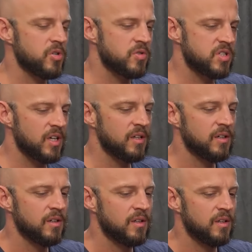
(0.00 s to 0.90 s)
interesting.
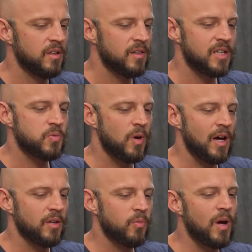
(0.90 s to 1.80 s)
That's
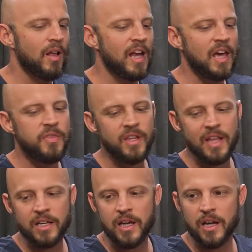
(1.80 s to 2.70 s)
wild. Well, and I think
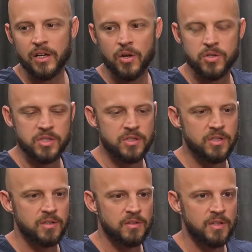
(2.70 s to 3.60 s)
that kind of goes
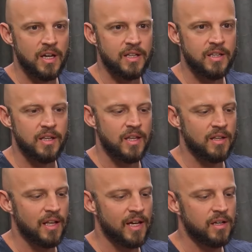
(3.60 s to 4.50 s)
into the idea
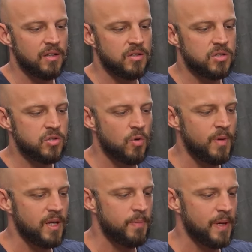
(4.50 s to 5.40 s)
that like so
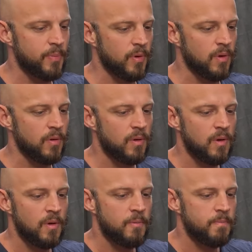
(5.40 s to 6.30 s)
many people,
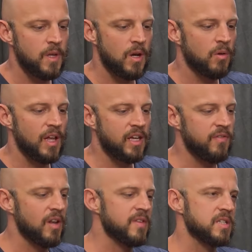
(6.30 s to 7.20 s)
you know, like
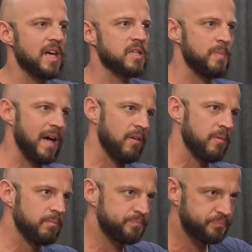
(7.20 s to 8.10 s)
even on this last ballot